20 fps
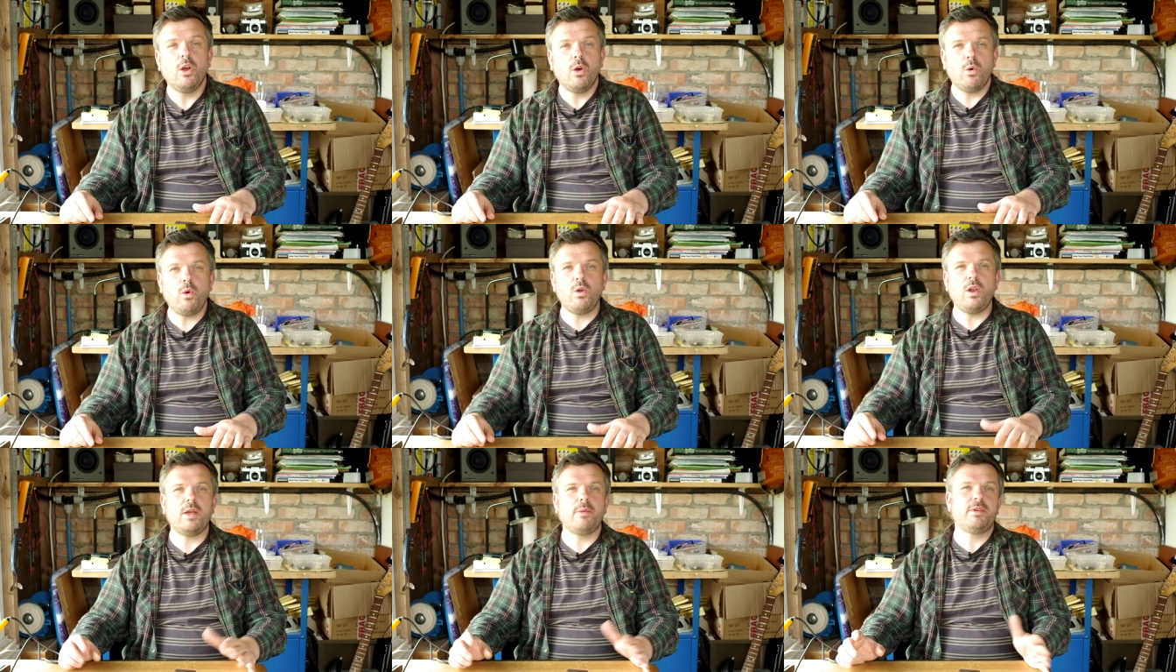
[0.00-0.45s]

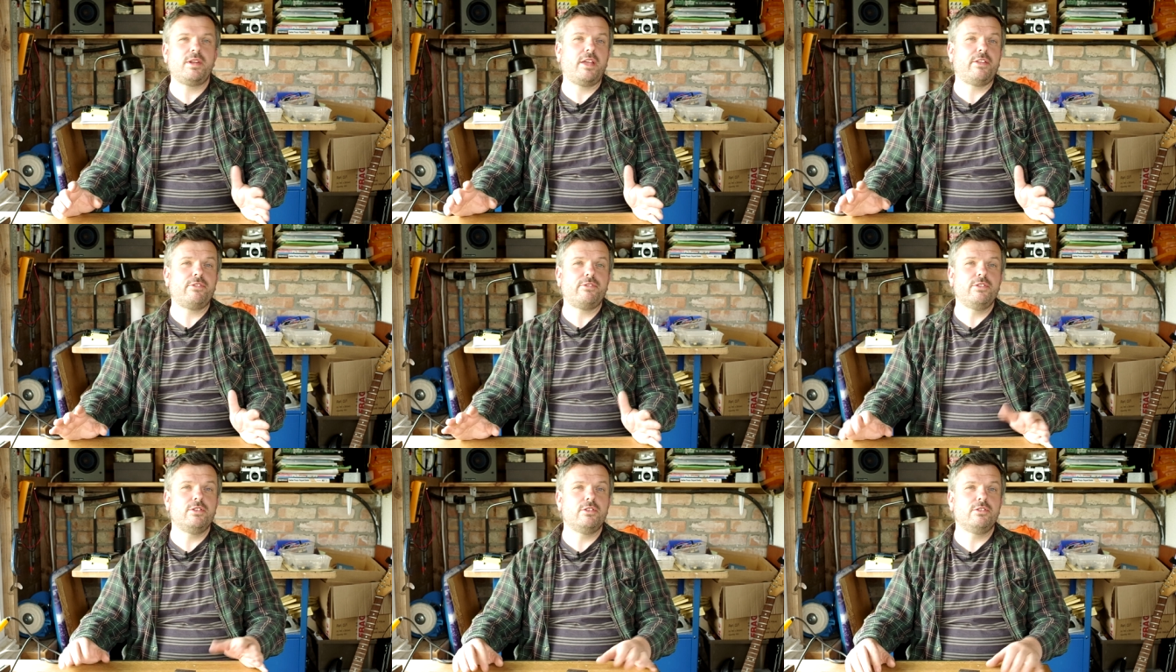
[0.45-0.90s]
All I would
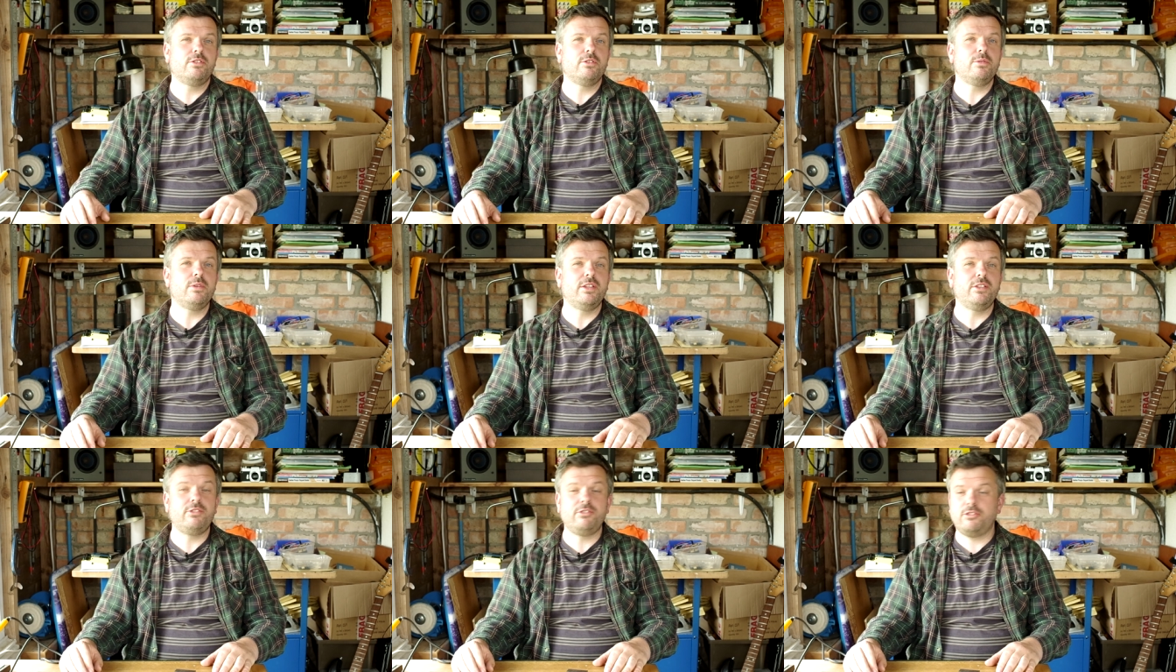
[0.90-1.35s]
ask for you to
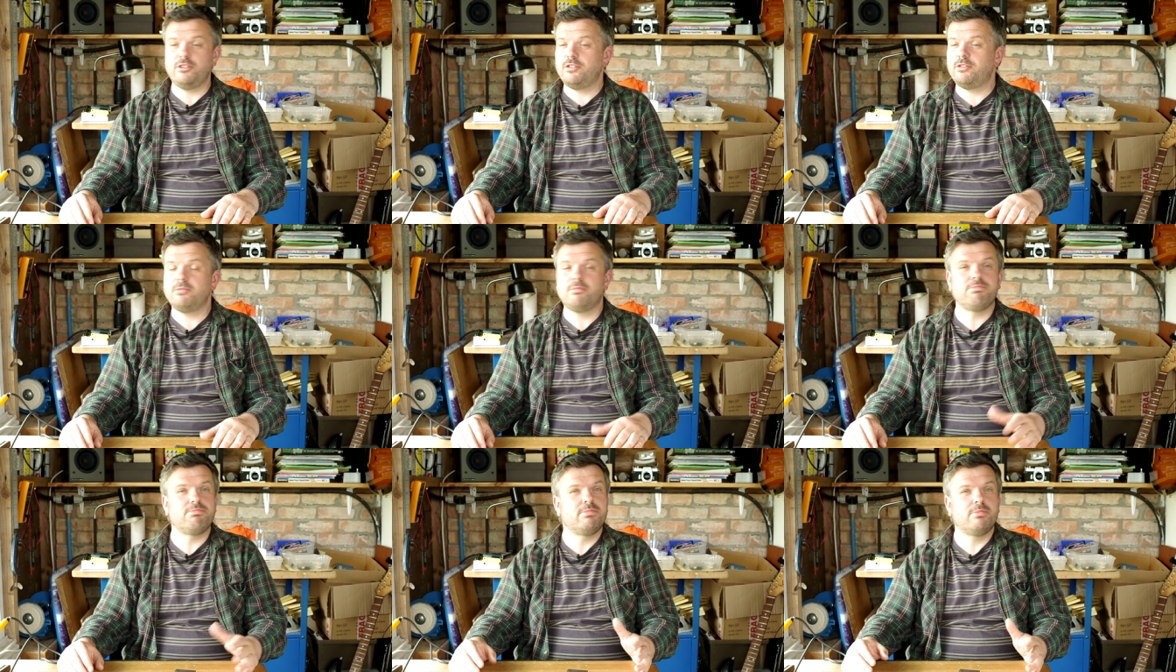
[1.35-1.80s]
do is
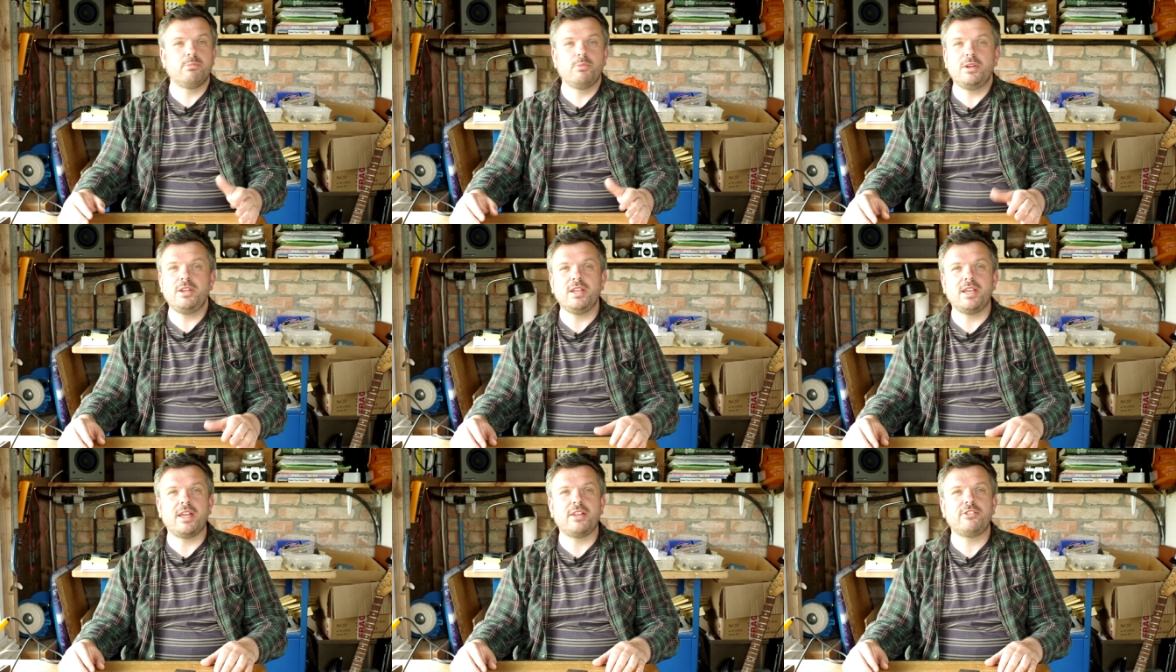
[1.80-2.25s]
just
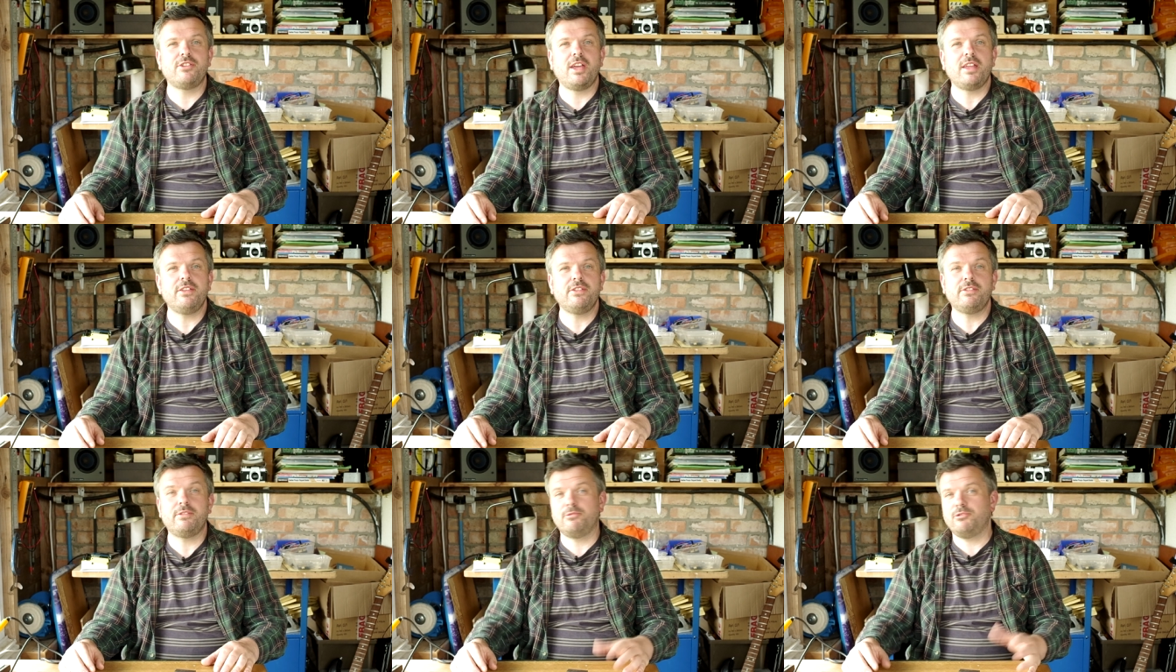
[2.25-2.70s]
when you get a
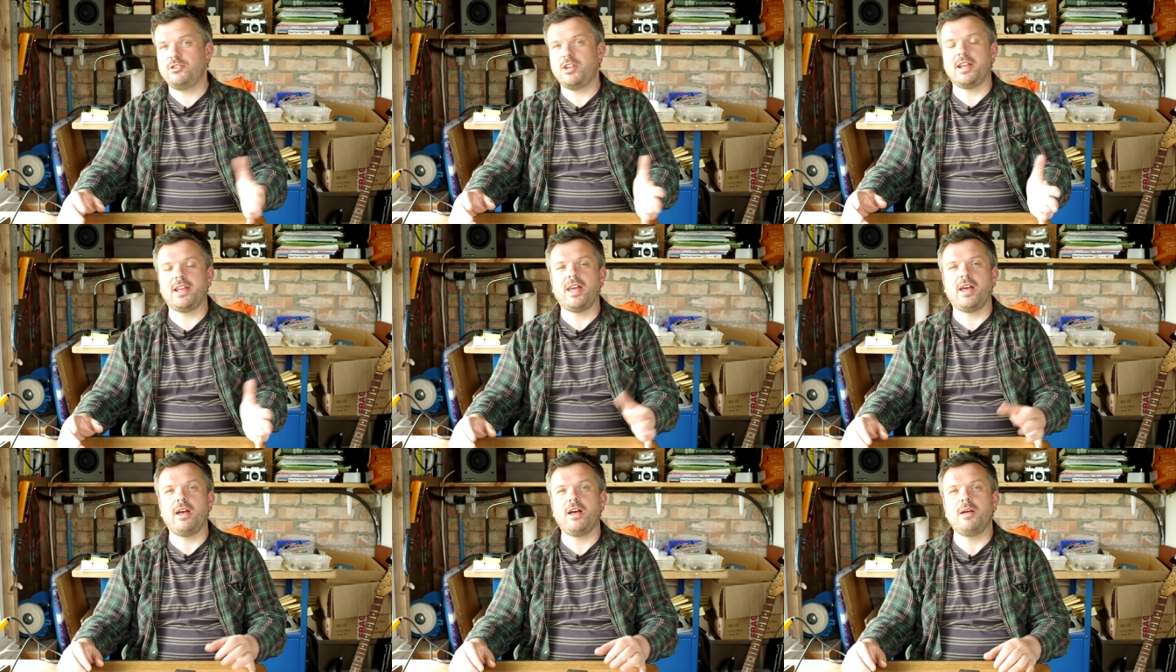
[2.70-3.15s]
chance,
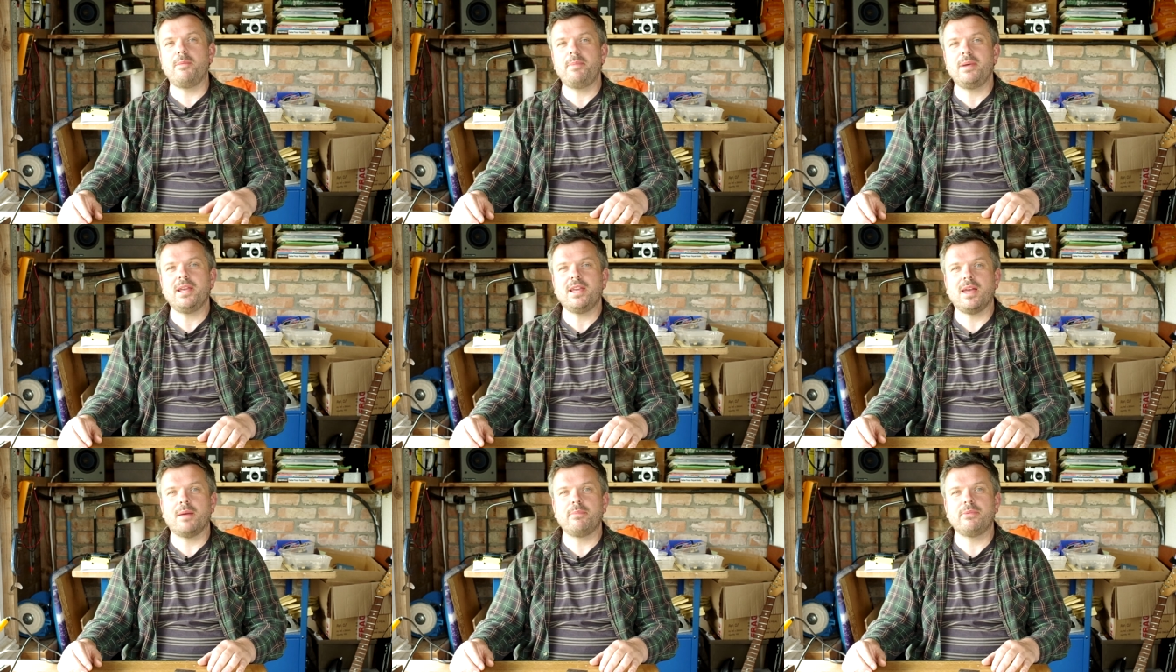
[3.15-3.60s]
check out our
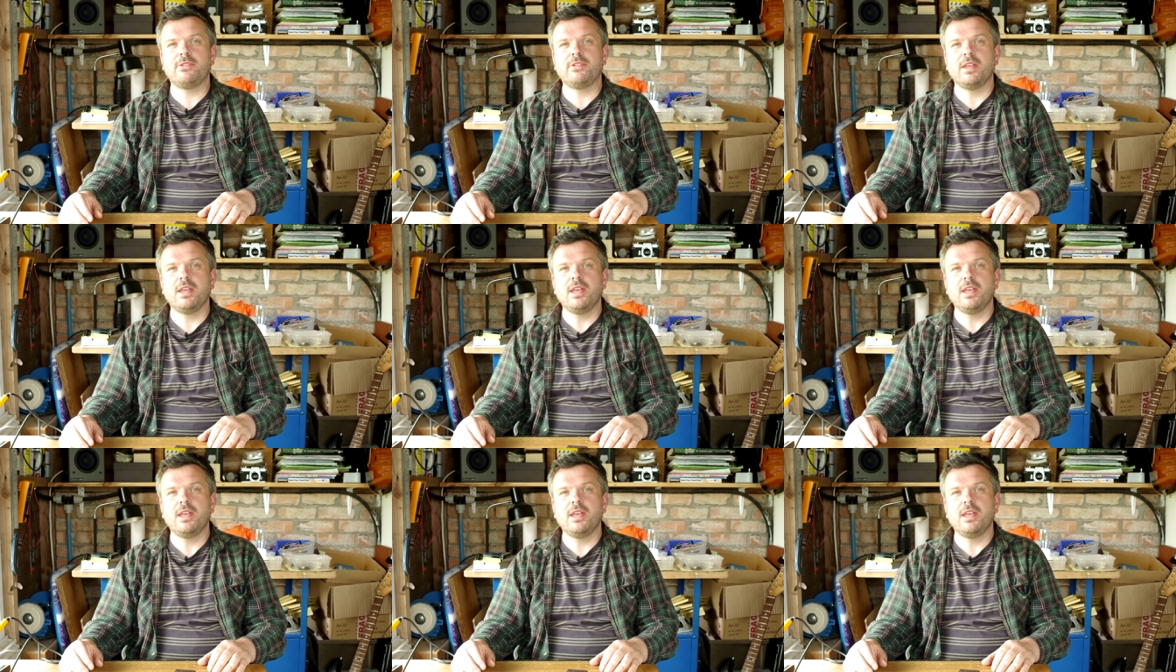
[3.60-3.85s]
pickups.